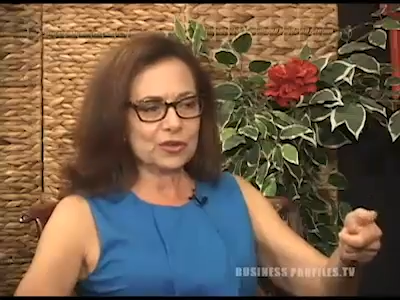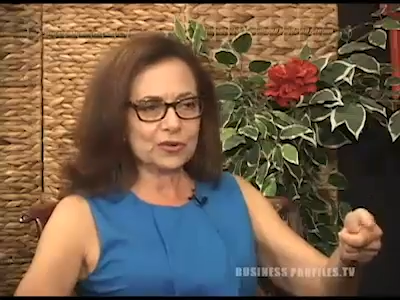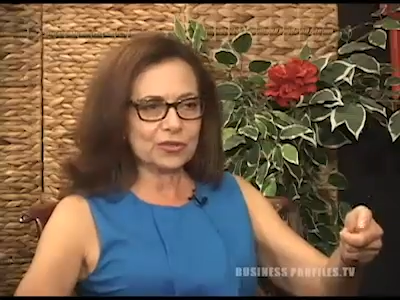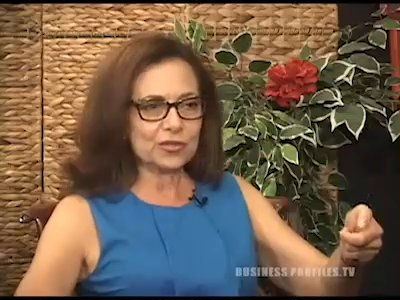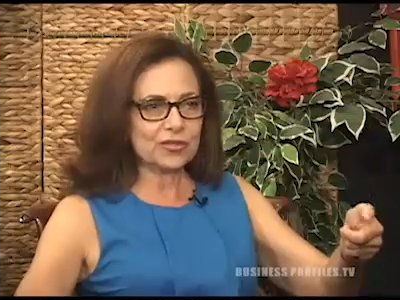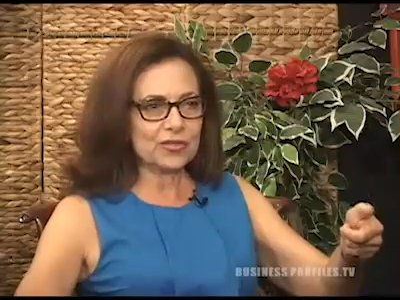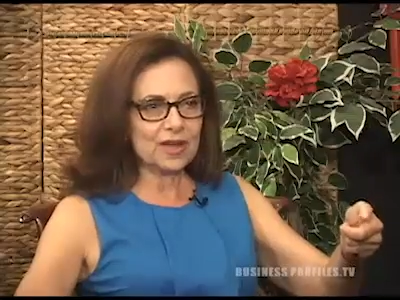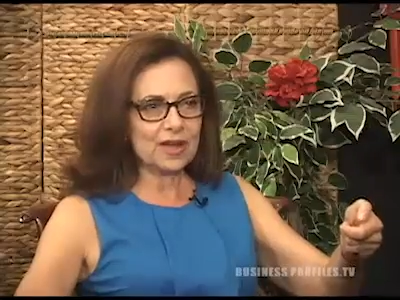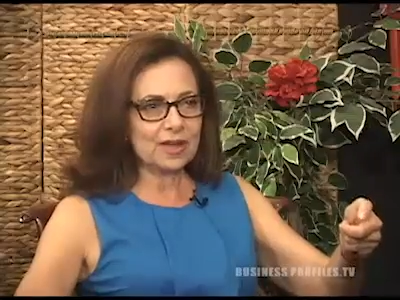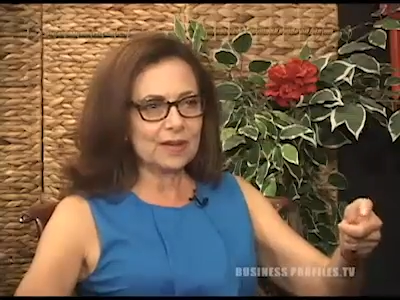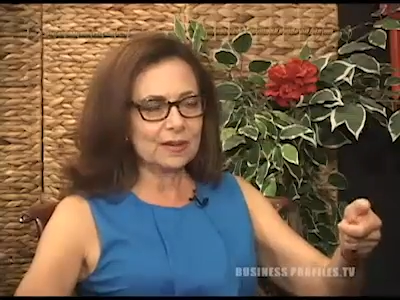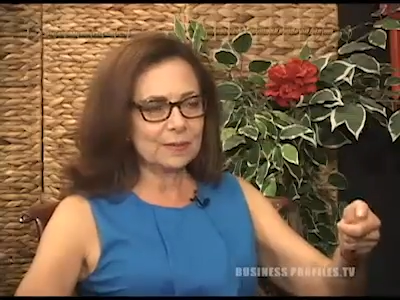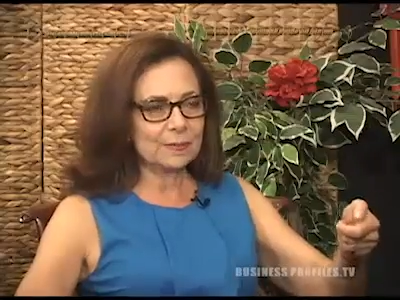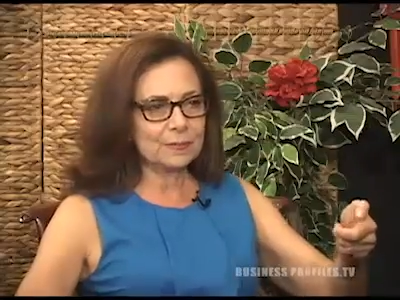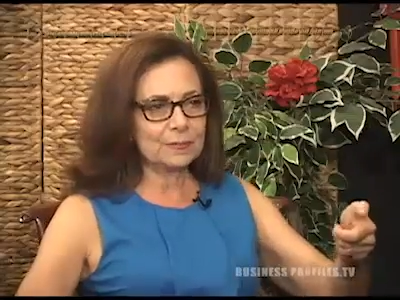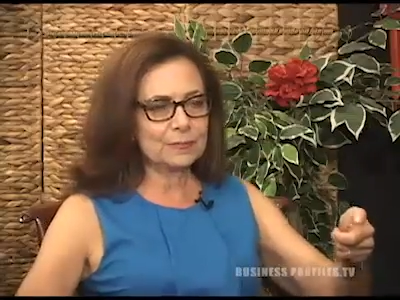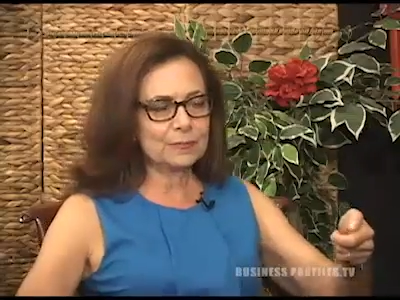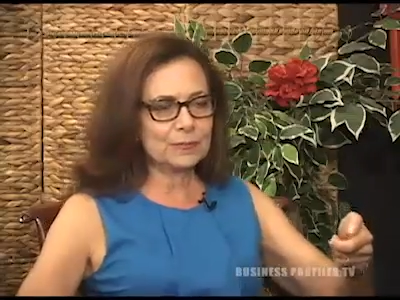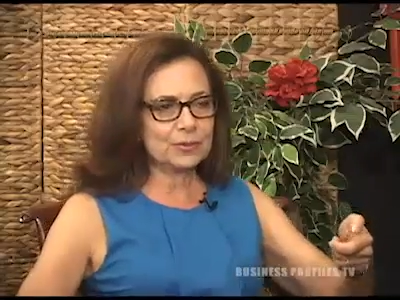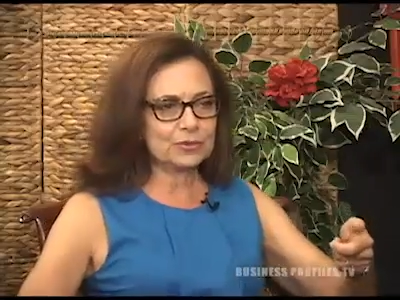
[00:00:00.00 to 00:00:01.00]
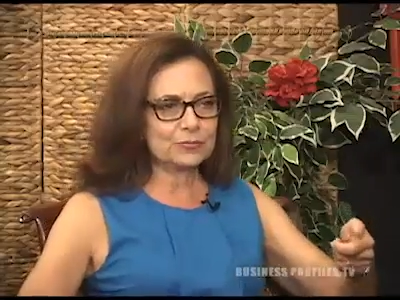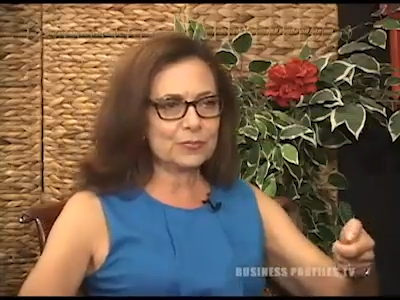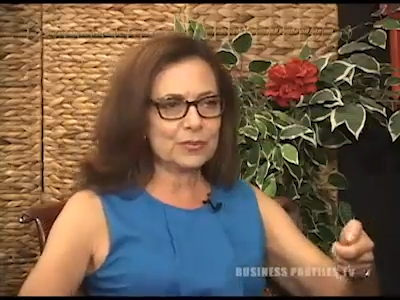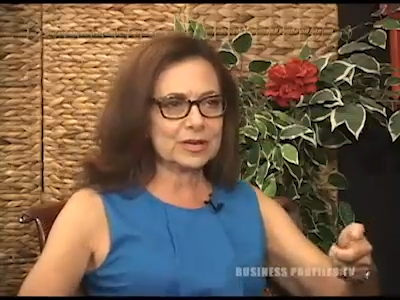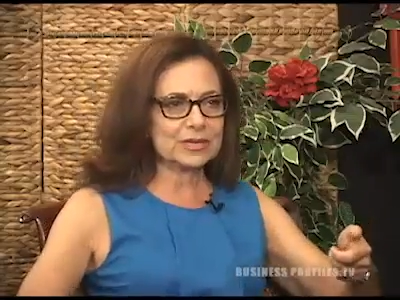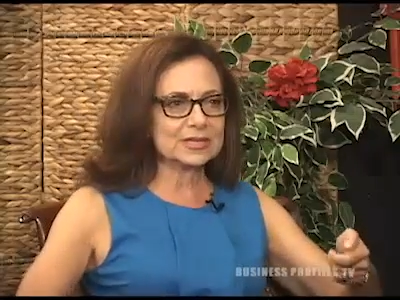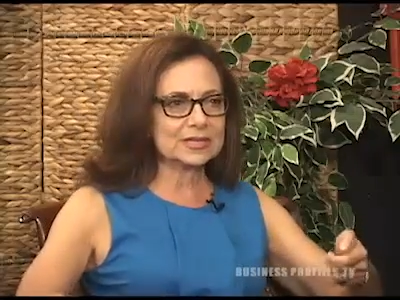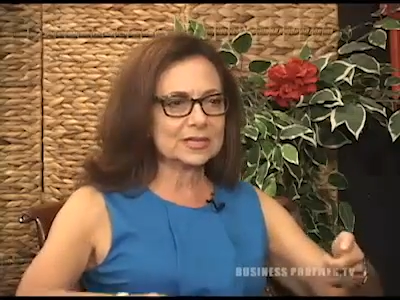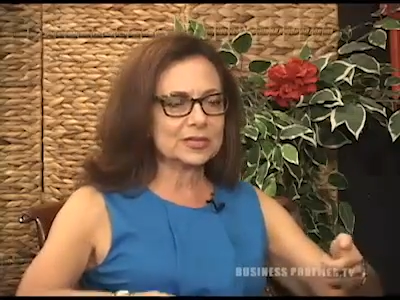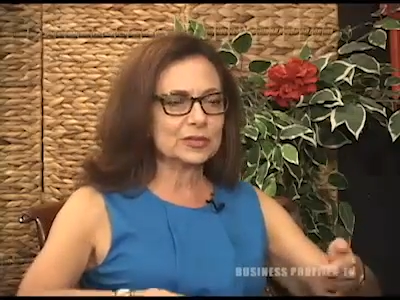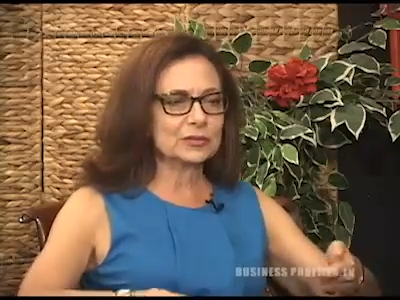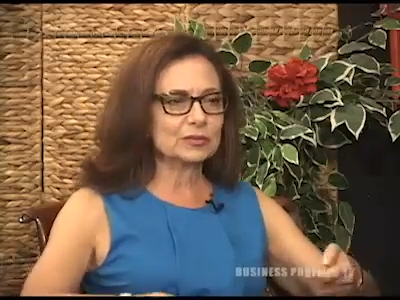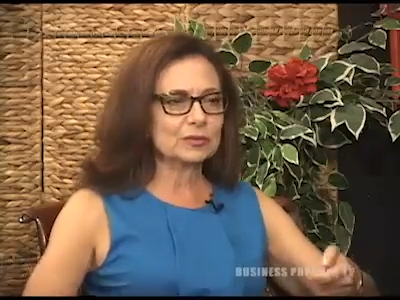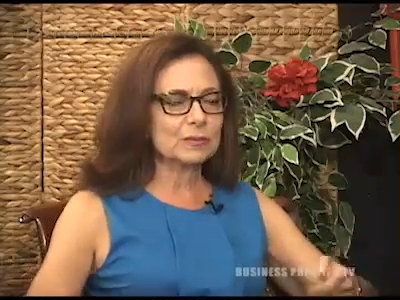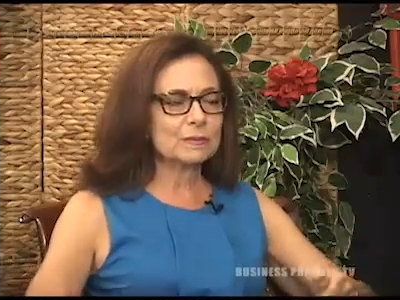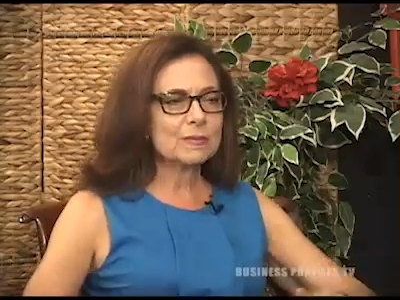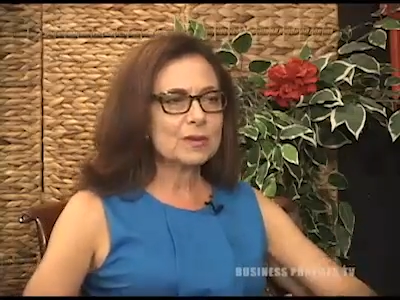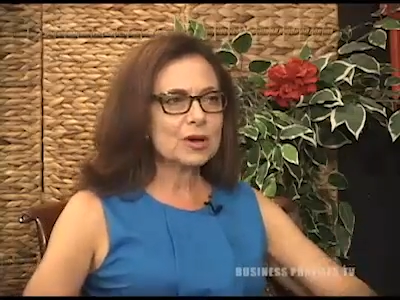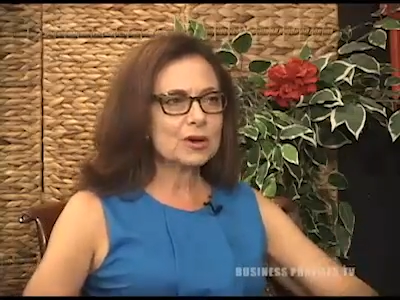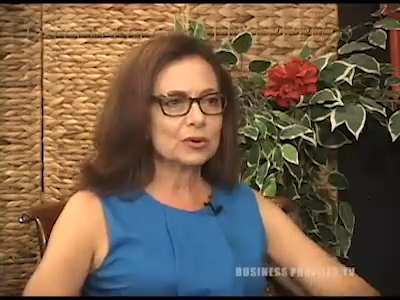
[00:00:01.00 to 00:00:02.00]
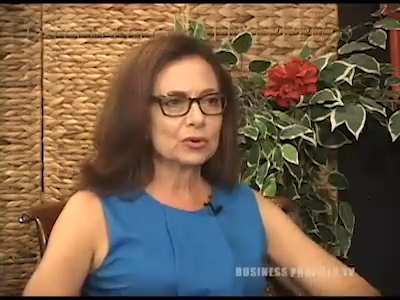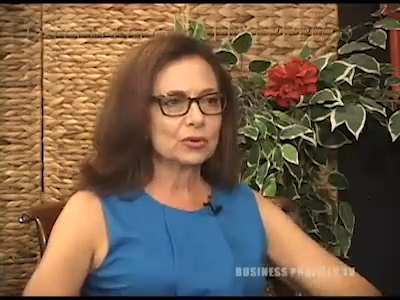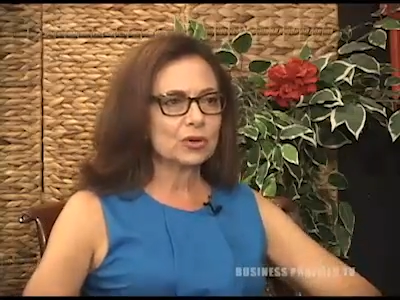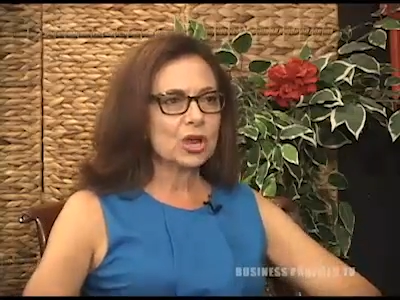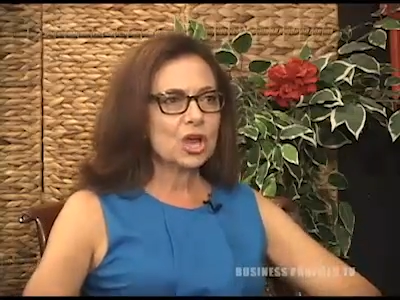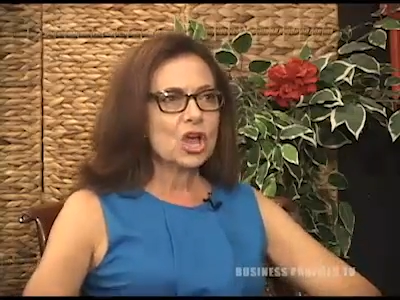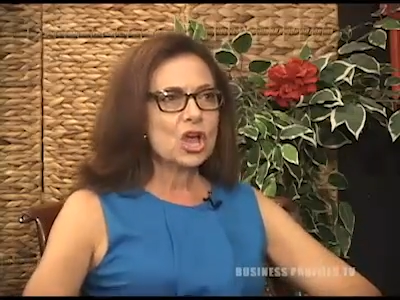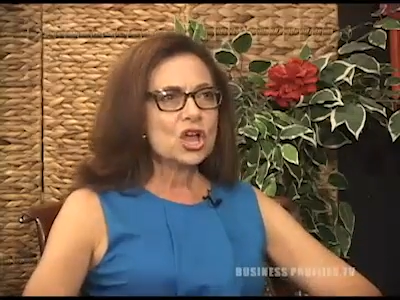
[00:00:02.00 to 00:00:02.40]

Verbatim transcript: your thumb pressing the remote.